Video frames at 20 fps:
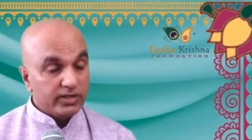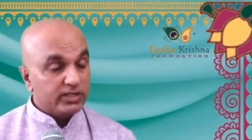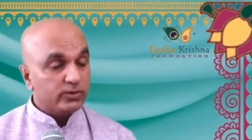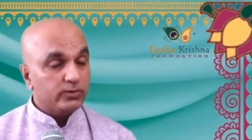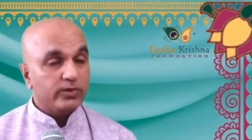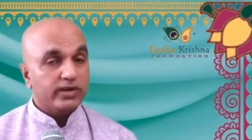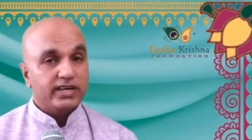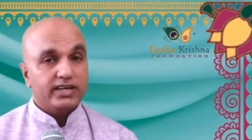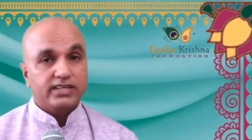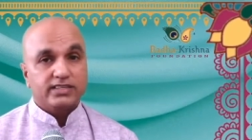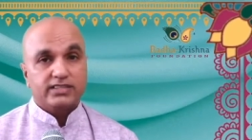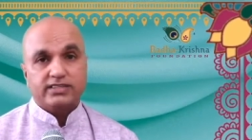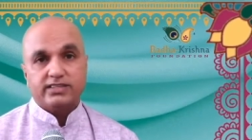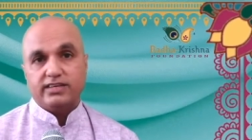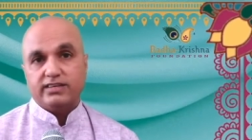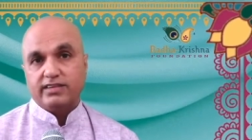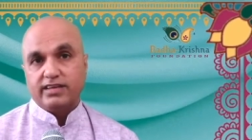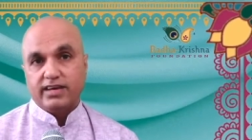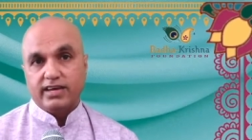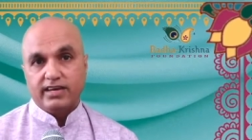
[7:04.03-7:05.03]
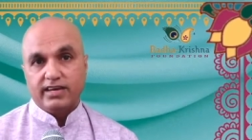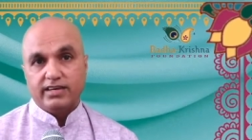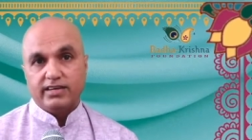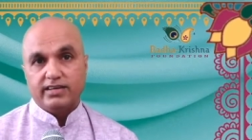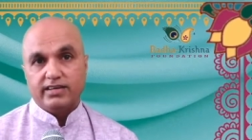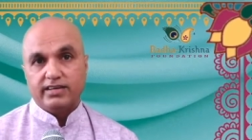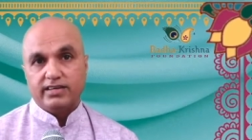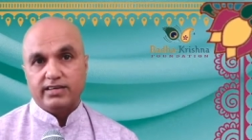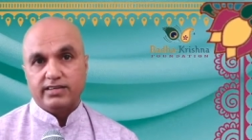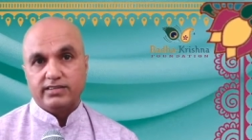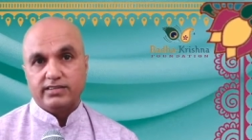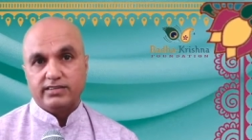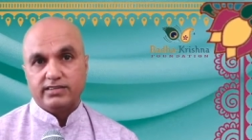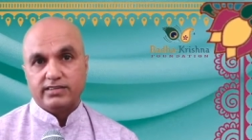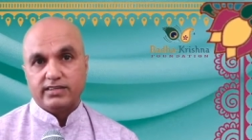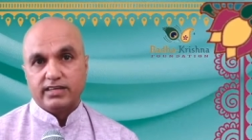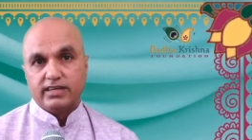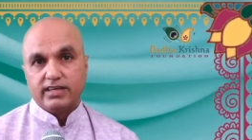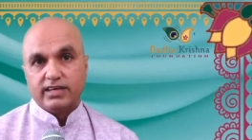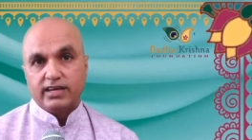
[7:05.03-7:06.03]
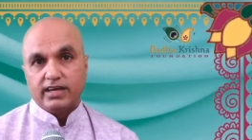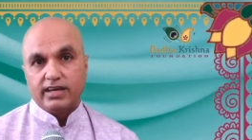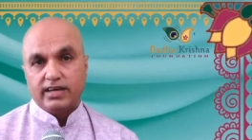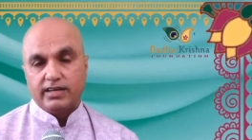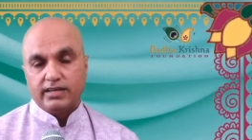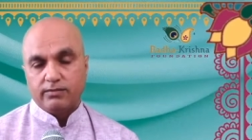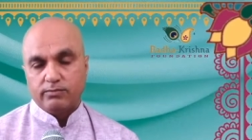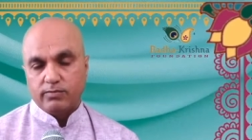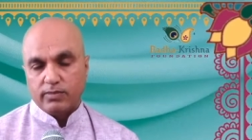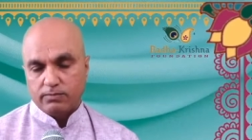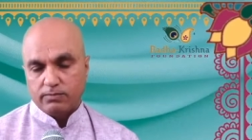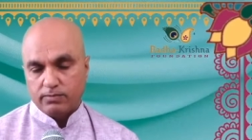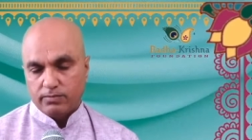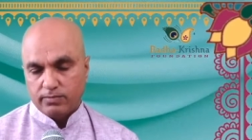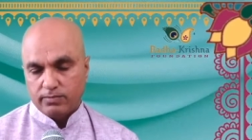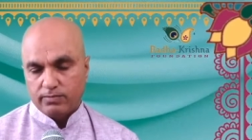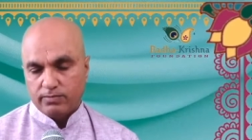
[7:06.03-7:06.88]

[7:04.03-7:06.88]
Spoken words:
the reason why I said that is, and